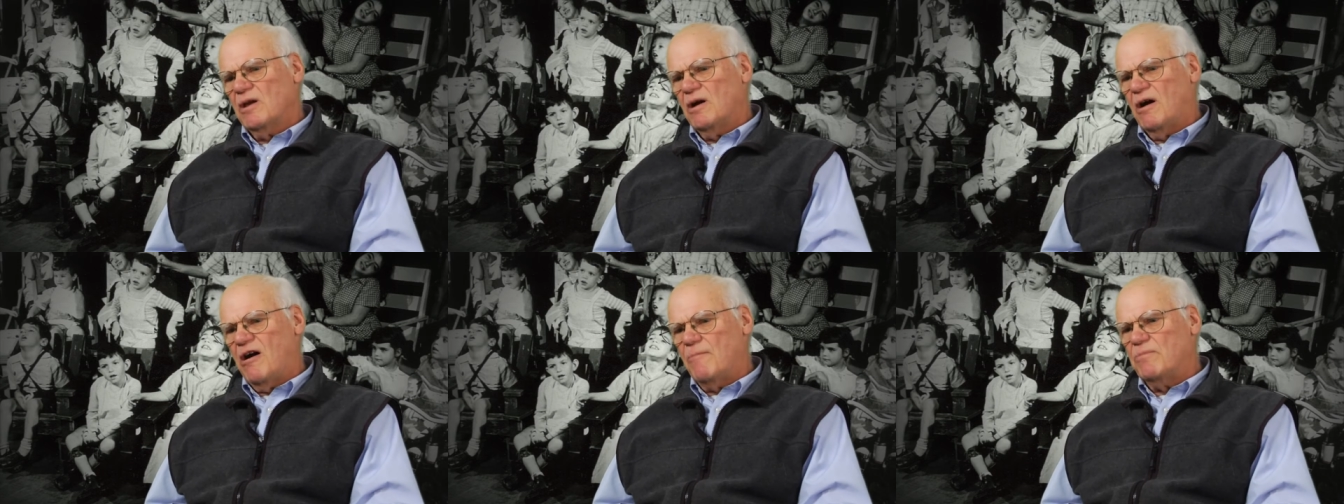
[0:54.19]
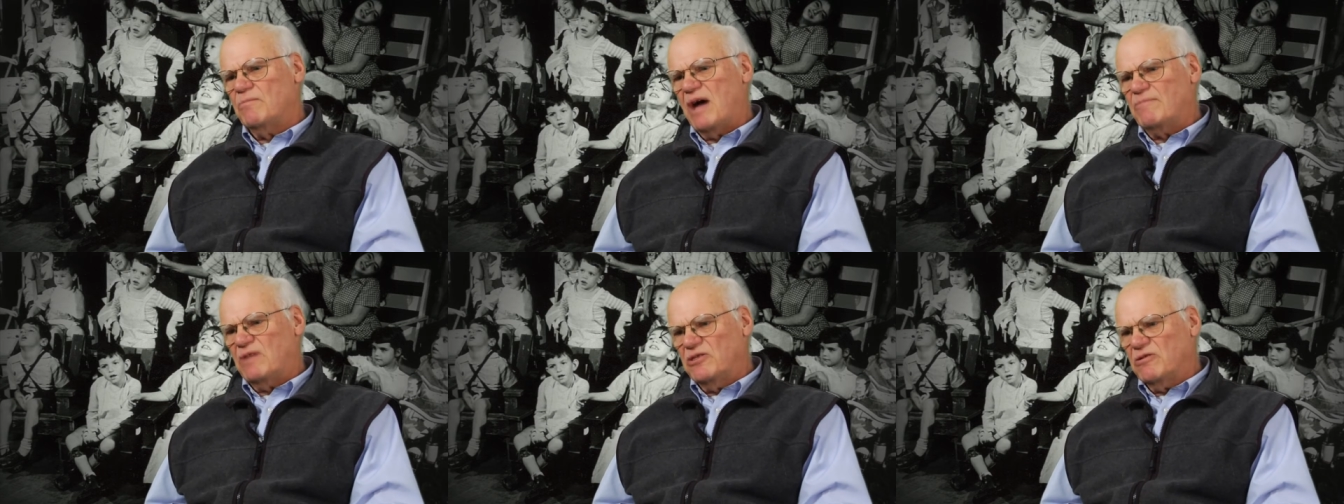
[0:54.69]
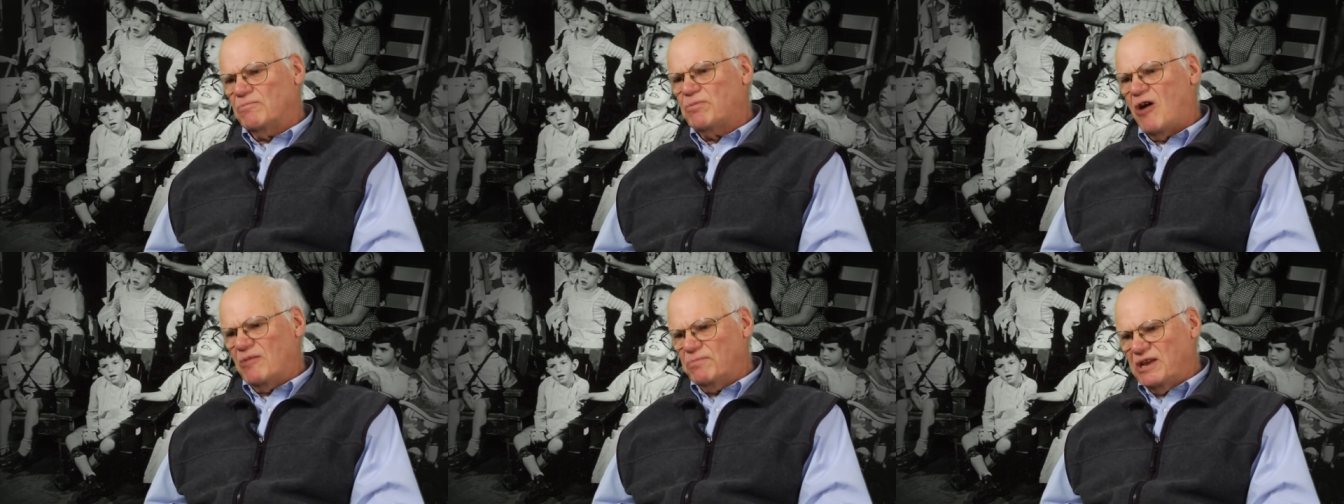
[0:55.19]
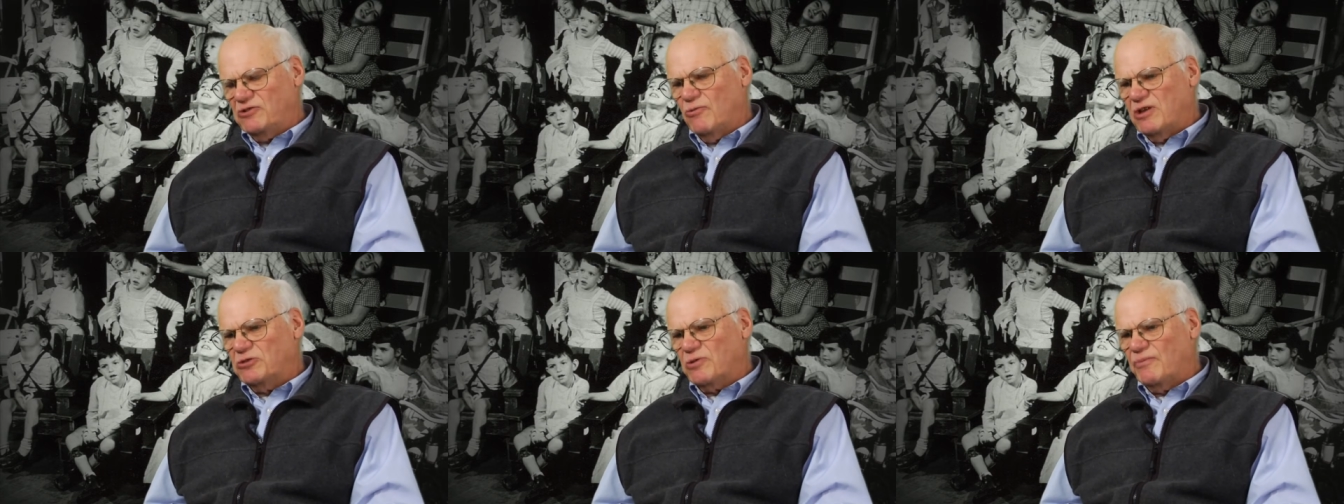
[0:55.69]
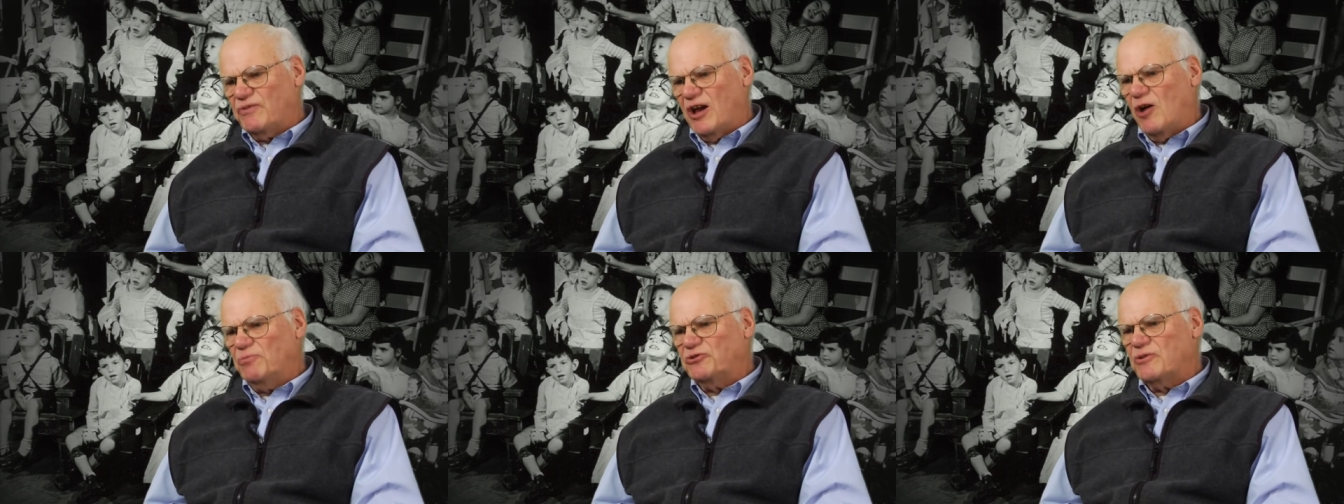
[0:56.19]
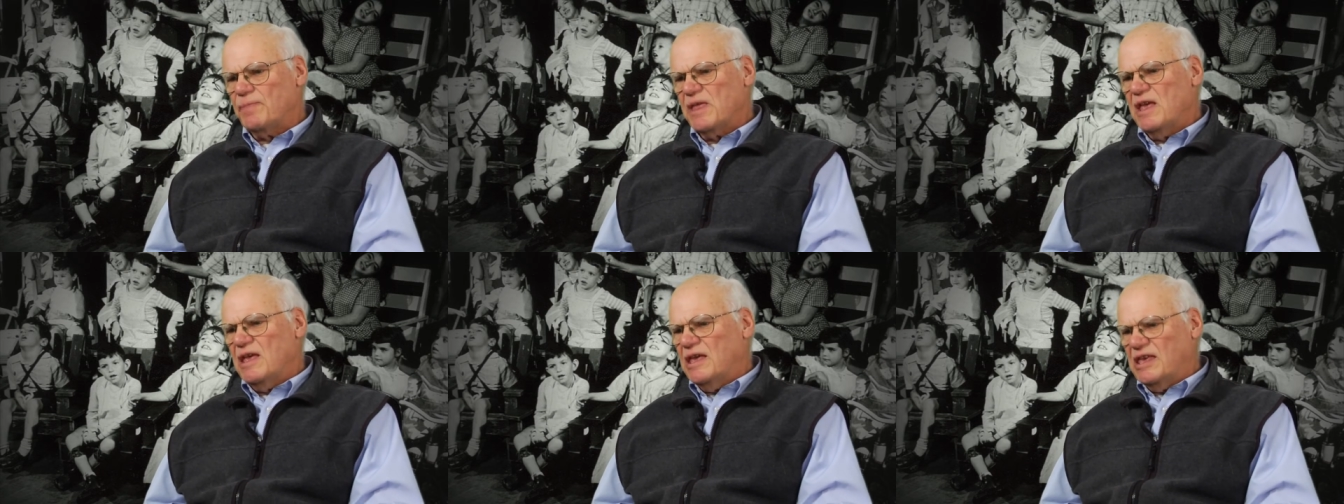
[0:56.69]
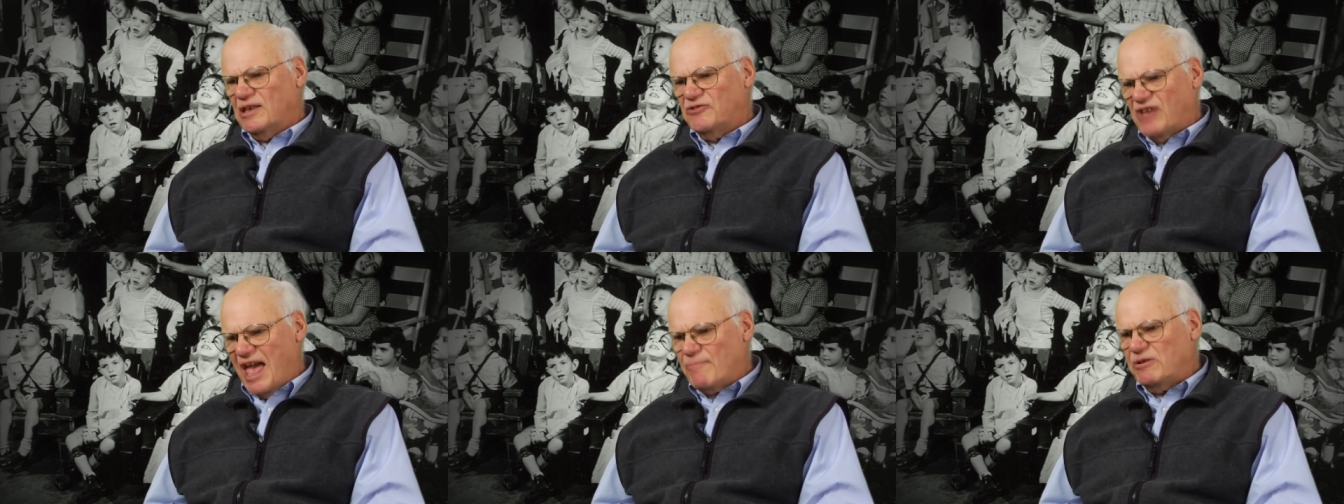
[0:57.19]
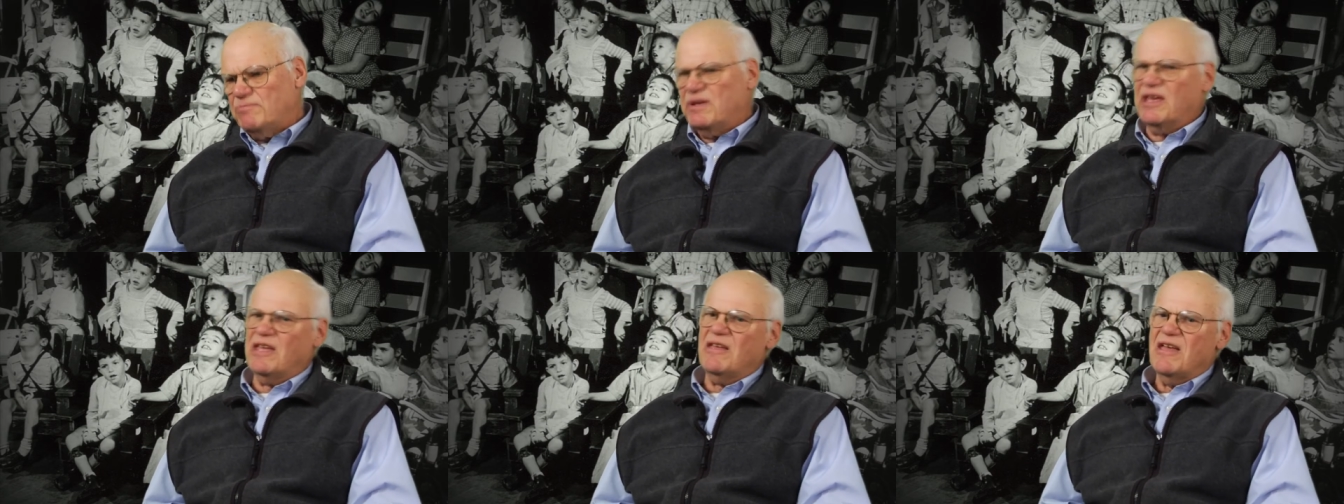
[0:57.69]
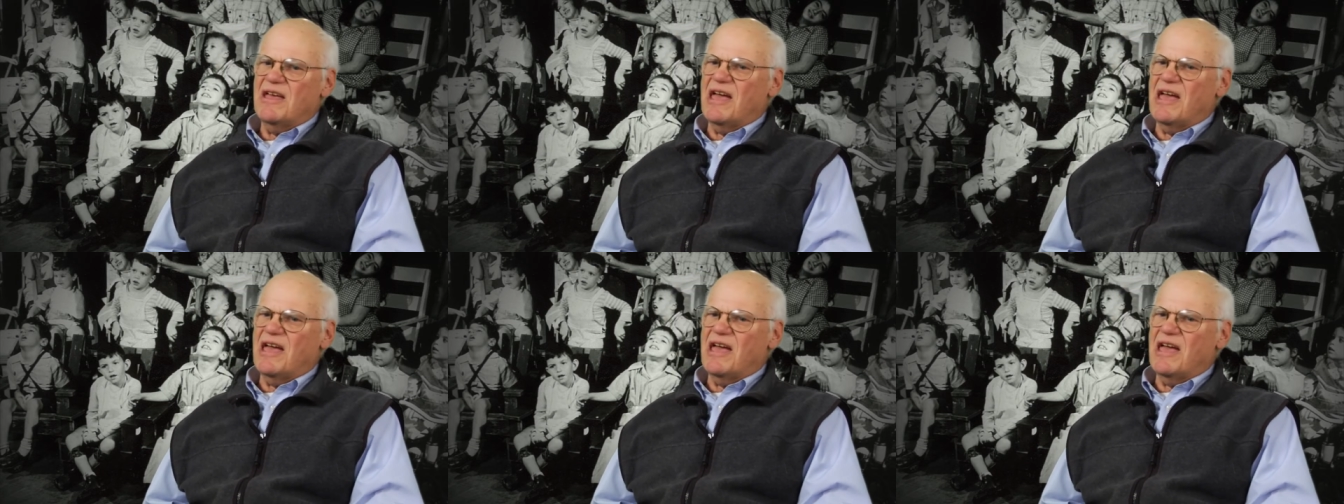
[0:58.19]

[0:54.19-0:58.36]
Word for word: Um, my mother brought me to Winthrop Phelps he examined me,